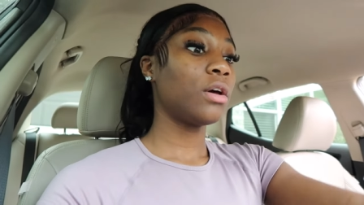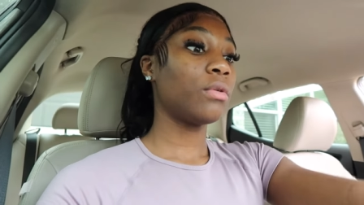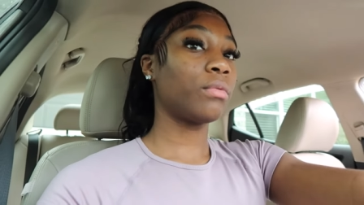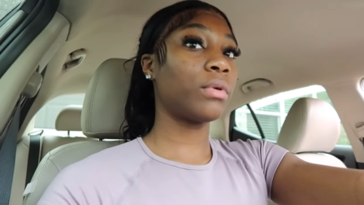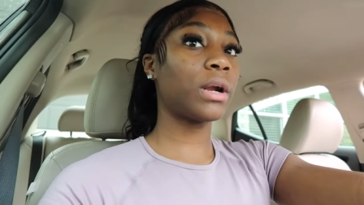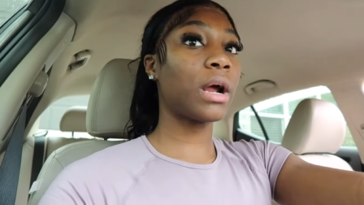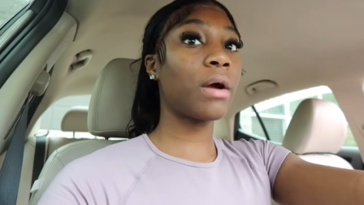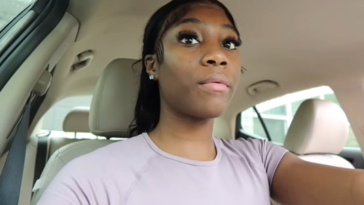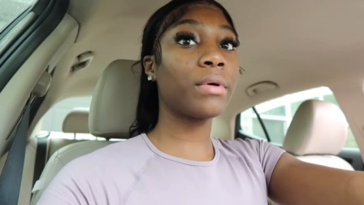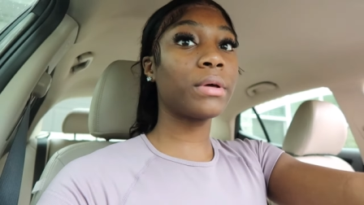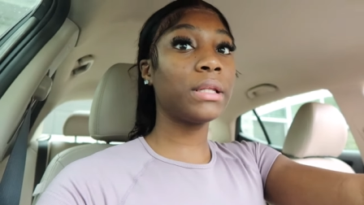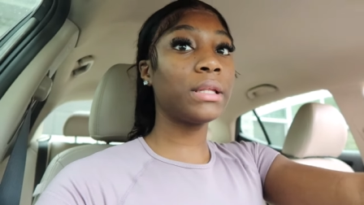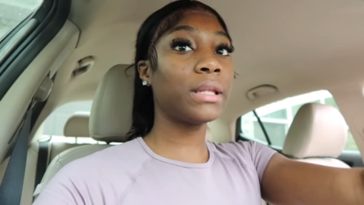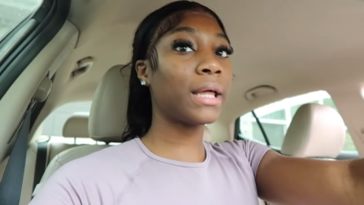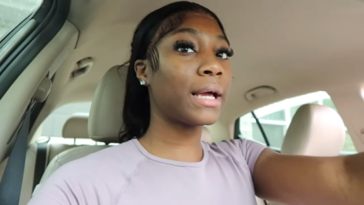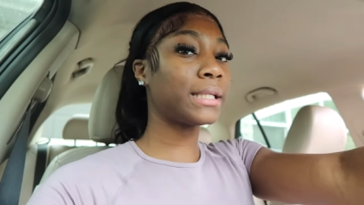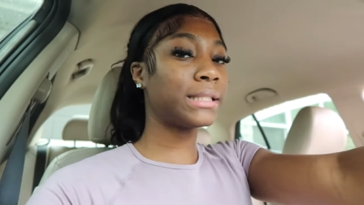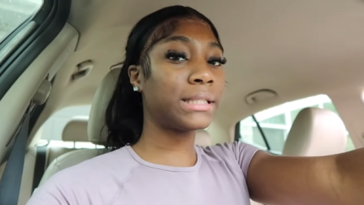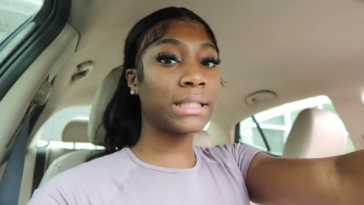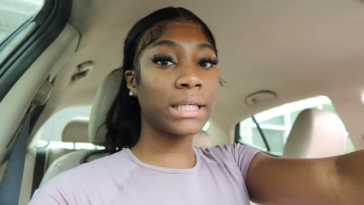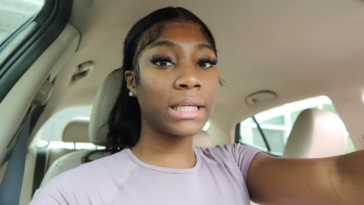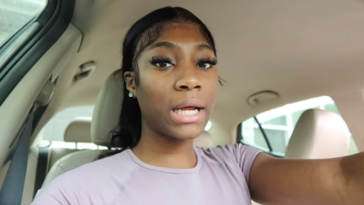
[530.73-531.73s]
when i really
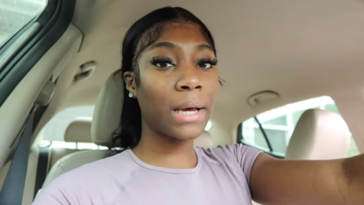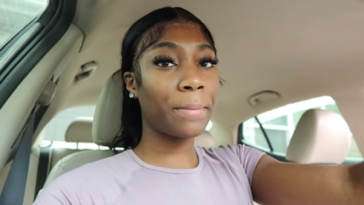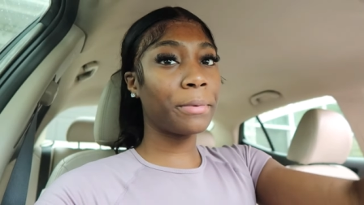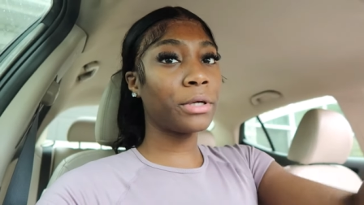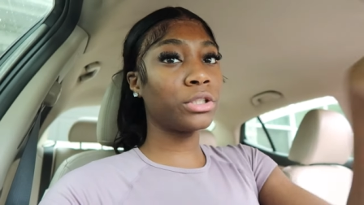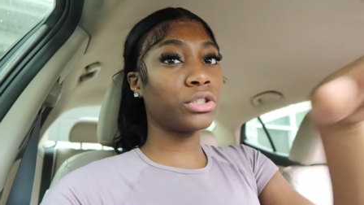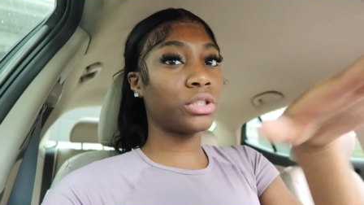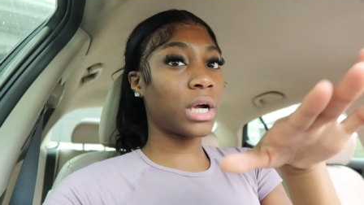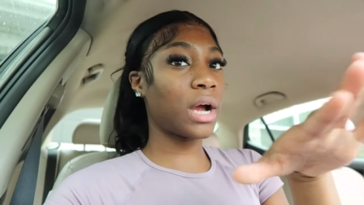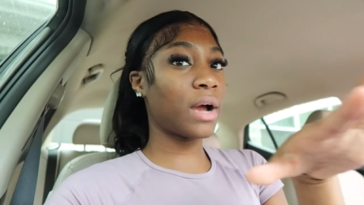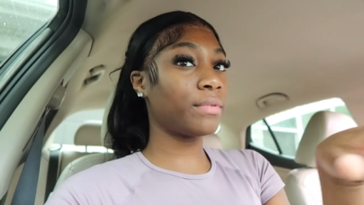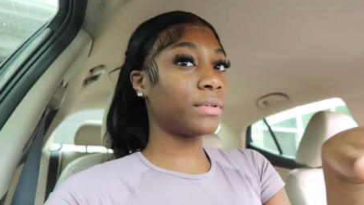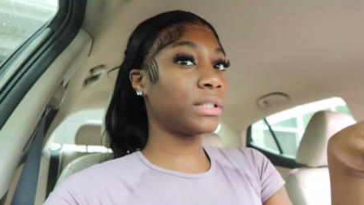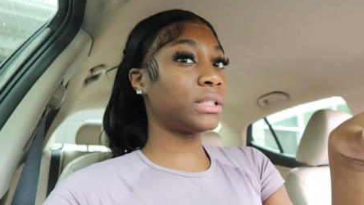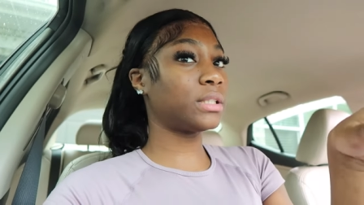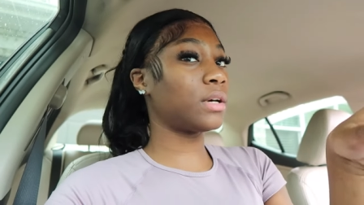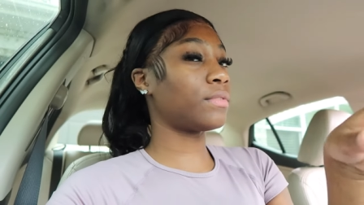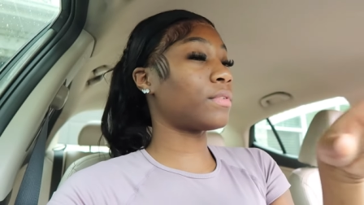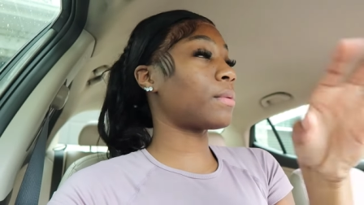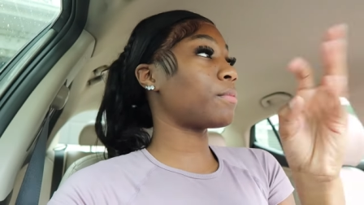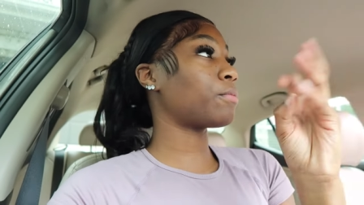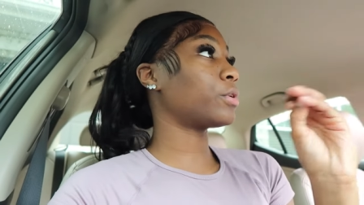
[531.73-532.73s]
like sit up and drive and
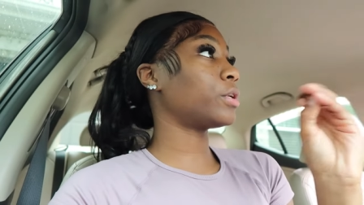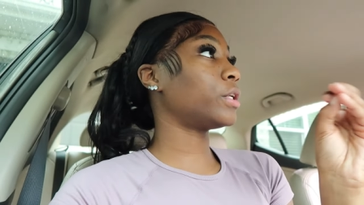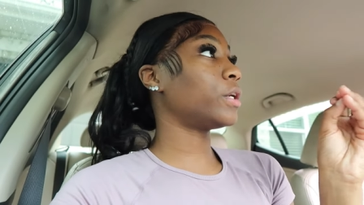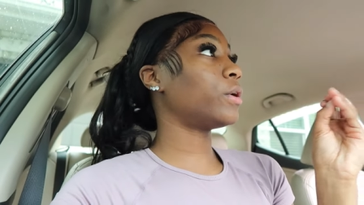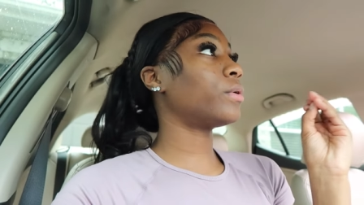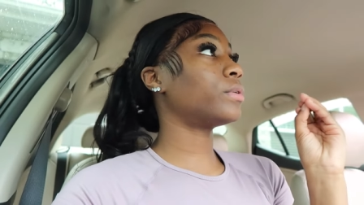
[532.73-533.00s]
stuff i'm really